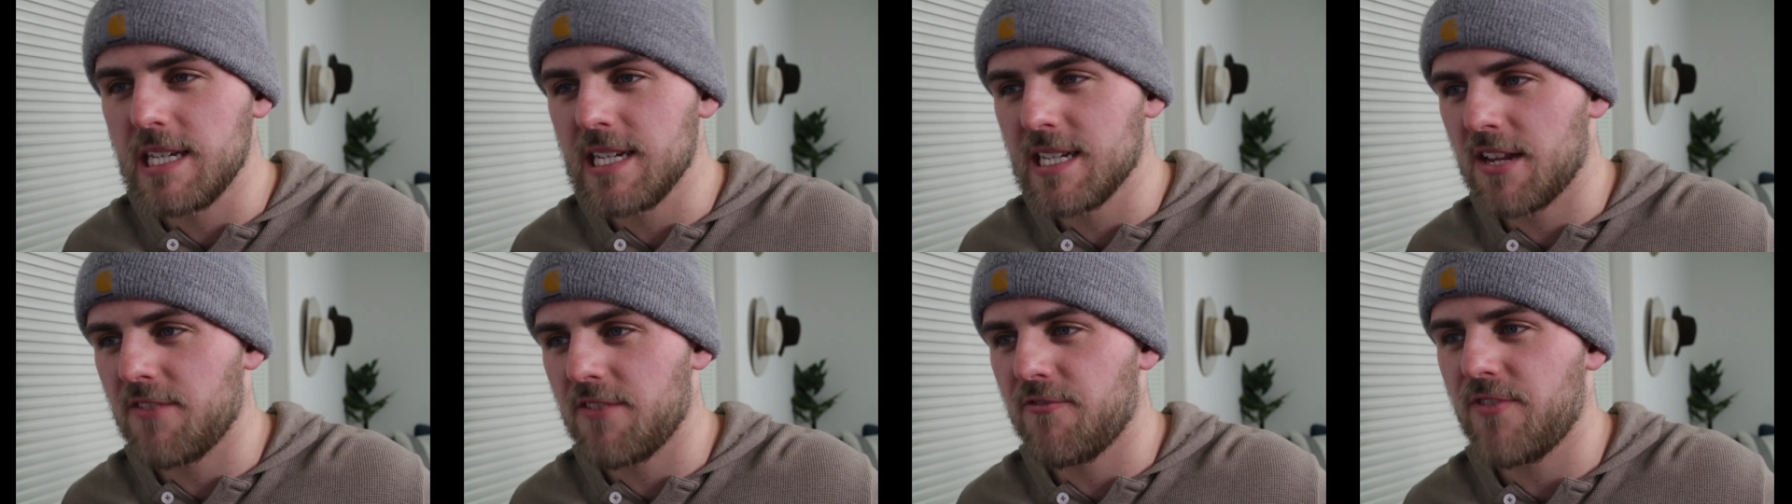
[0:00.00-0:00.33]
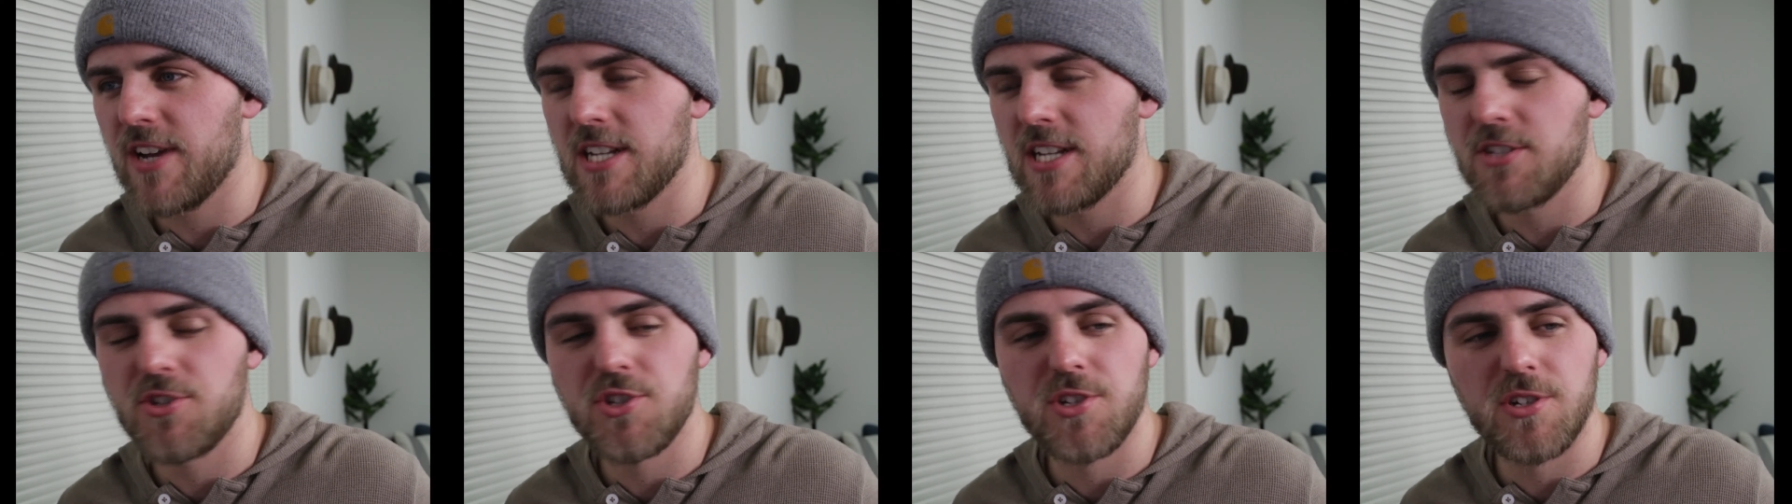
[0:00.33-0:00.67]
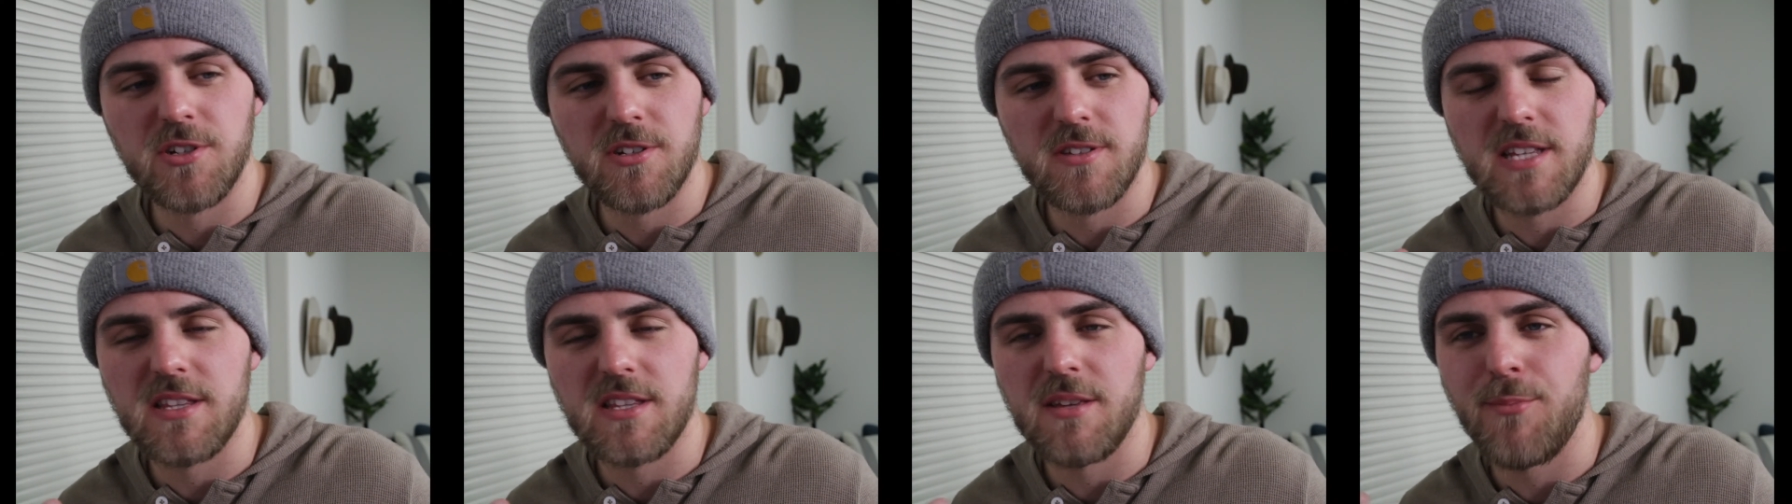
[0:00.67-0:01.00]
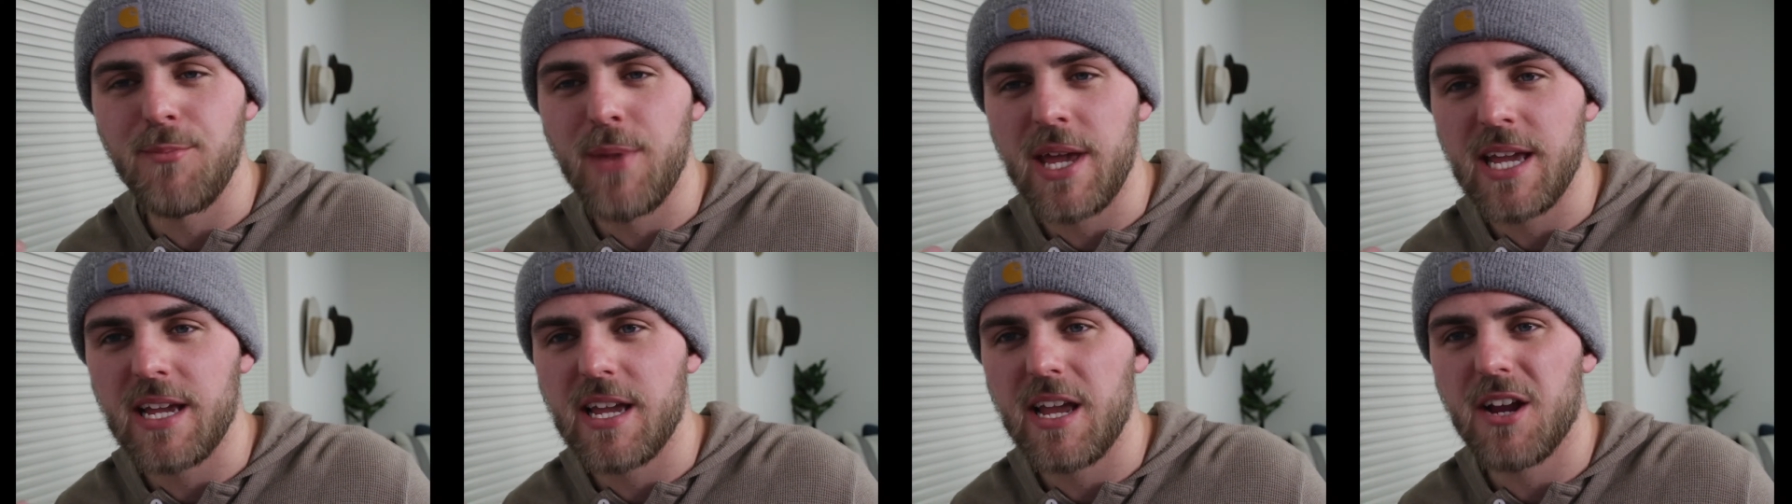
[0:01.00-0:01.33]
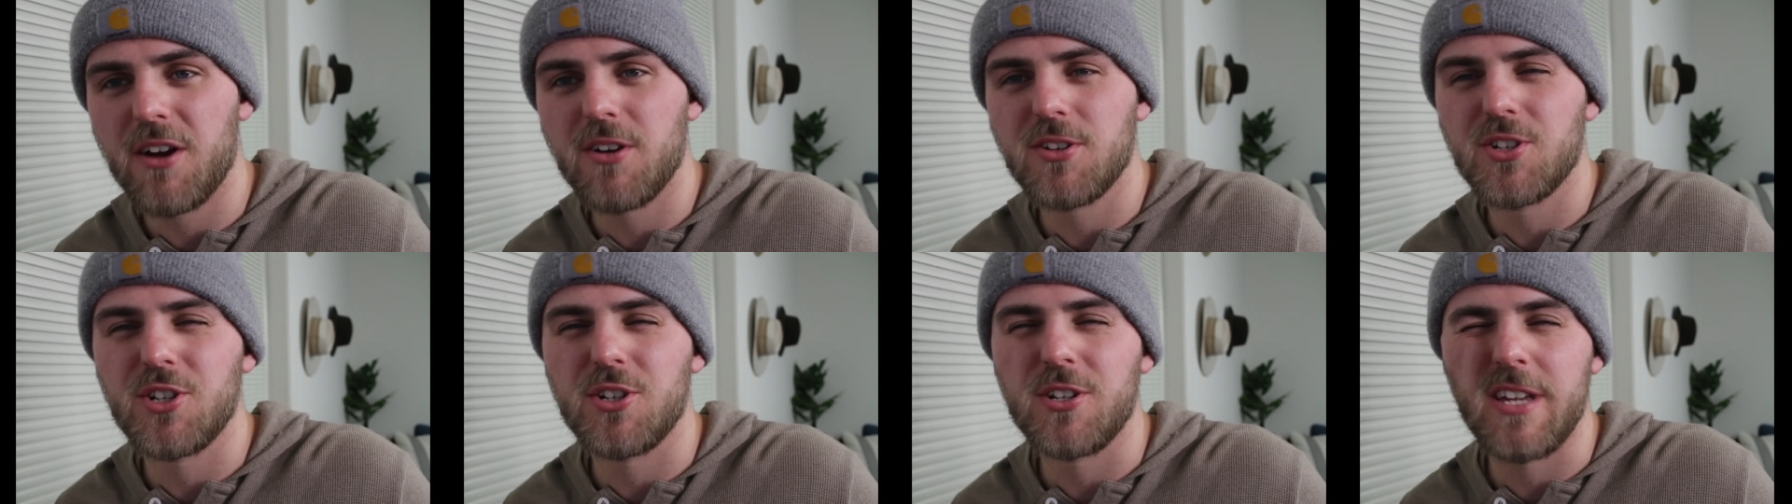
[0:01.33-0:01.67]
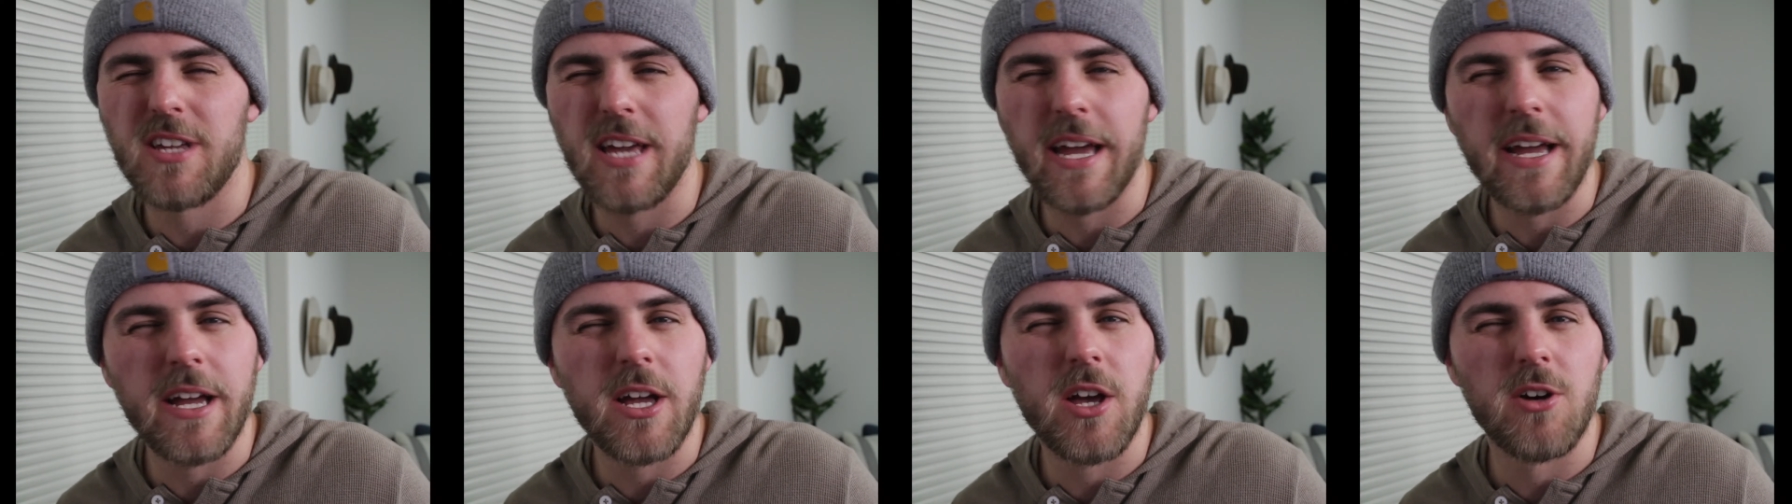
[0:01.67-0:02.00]
an adventure that the main character
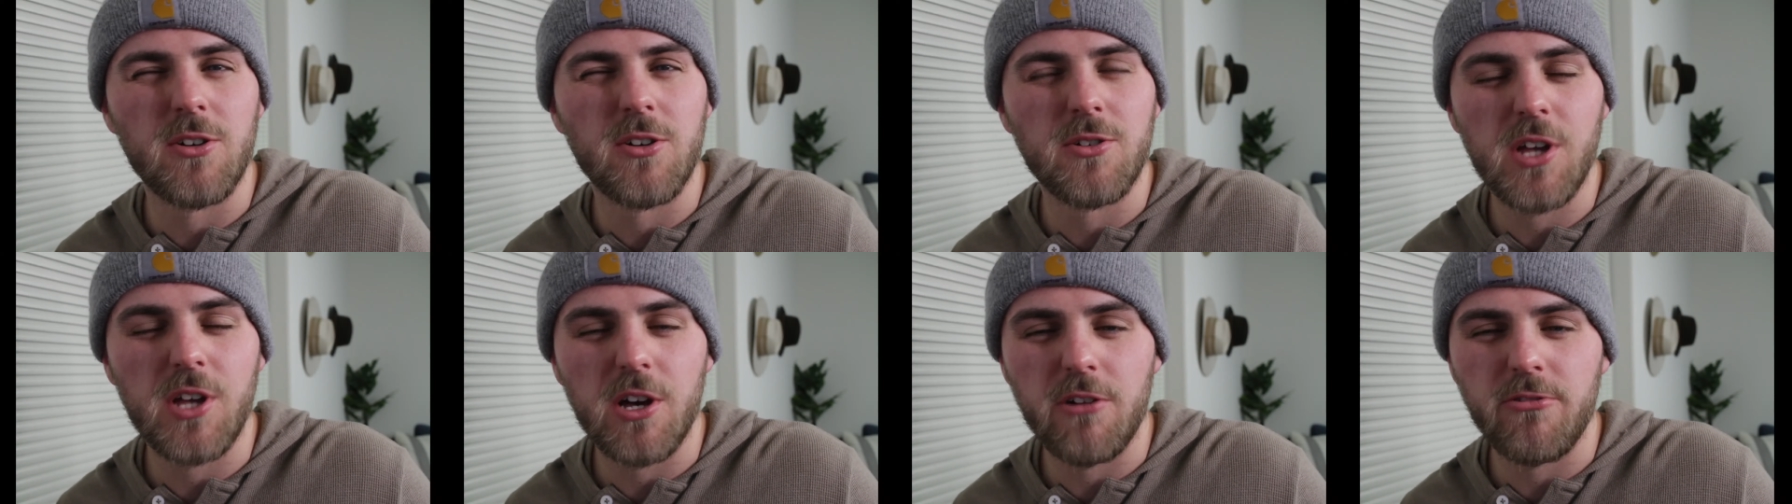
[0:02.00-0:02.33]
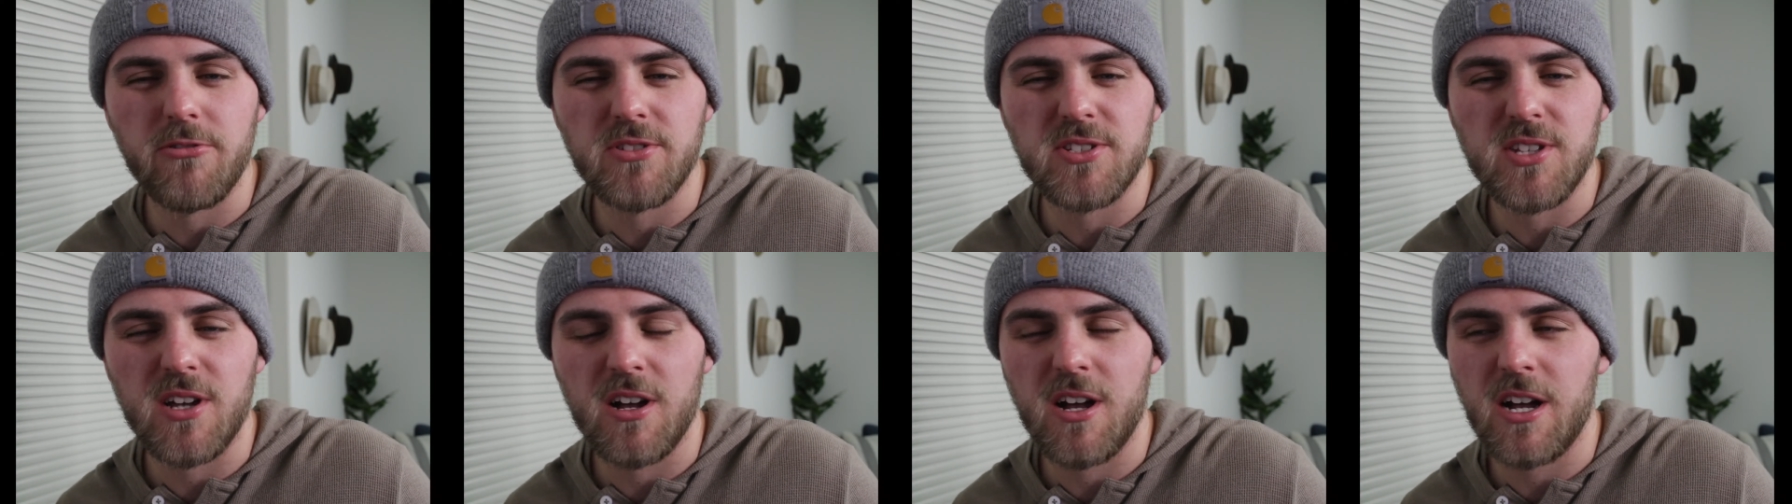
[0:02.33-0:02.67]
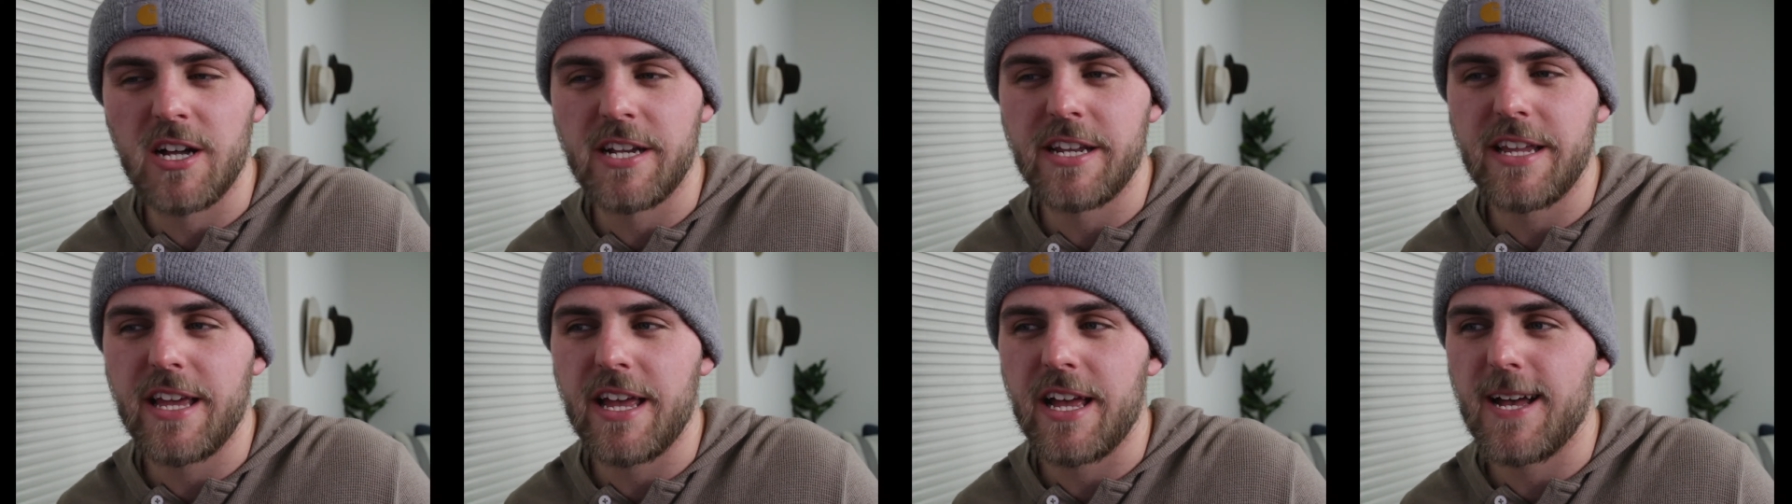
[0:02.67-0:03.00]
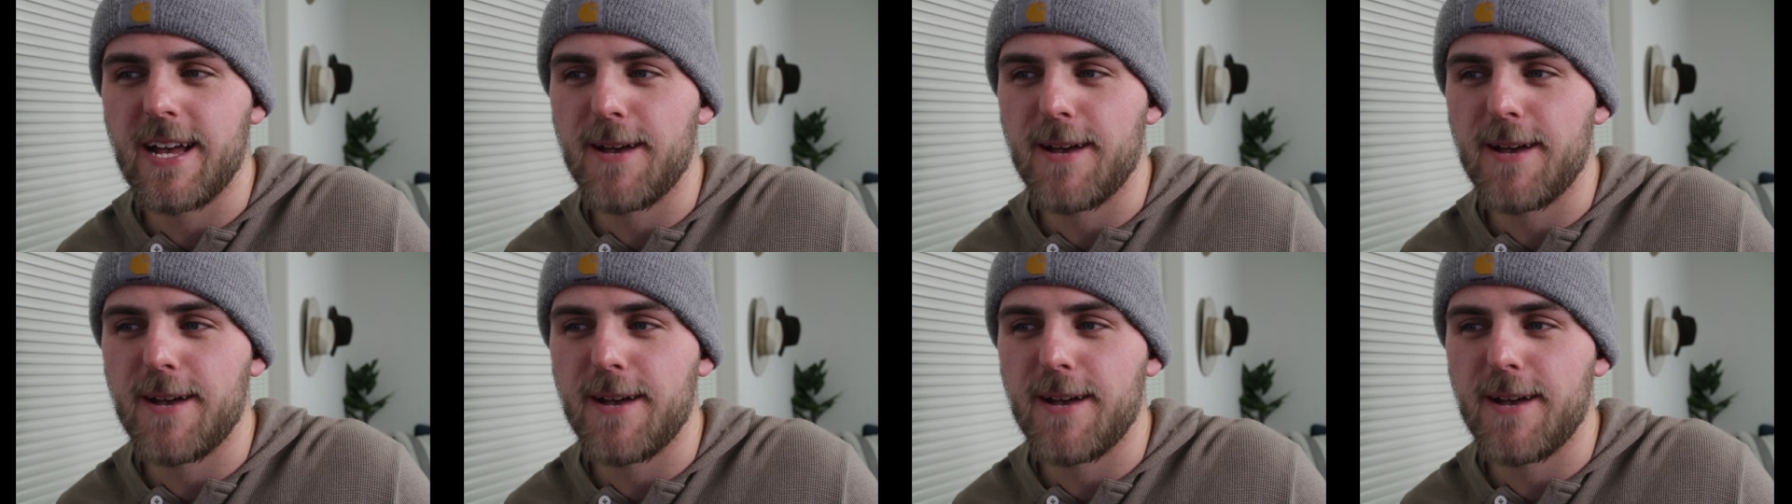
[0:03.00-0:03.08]
Ginkgo goes on.